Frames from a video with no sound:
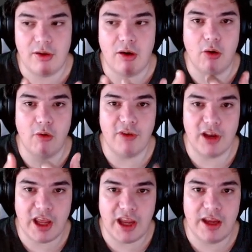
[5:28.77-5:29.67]

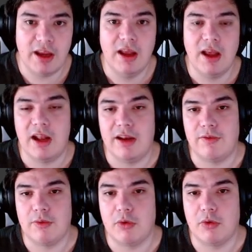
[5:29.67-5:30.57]
overlay, and if
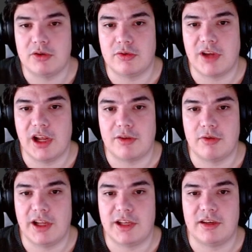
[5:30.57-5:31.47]
you want to
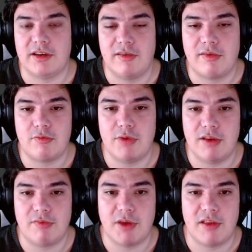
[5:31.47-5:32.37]
calculate it in screen
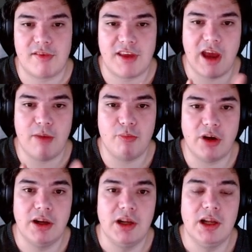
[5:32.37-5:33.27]
space
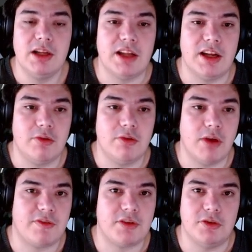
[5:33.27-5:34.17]
camera, then you
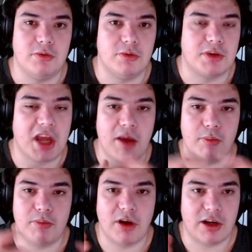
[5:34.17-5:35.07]
have to do
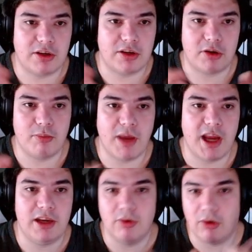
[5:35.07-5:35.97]

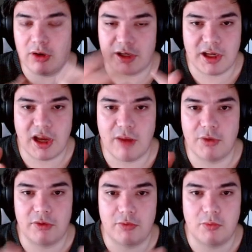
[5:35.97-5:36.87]
camera.main or the
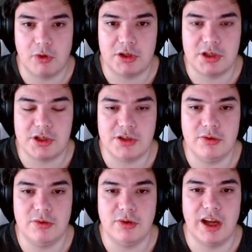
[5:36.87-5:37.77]
camera you want to
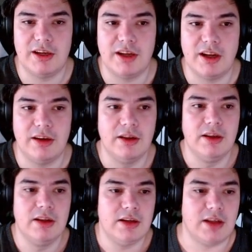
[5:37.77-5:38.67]
do, and then
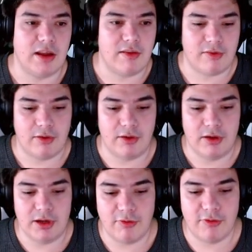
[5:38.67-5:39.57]
there is a
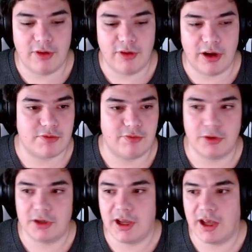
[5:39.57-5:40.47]
little function for
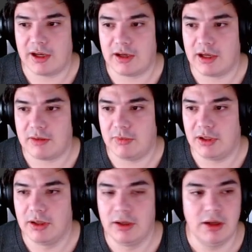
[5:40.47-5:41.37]
that.
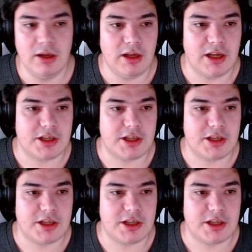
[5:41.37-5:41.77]
Let's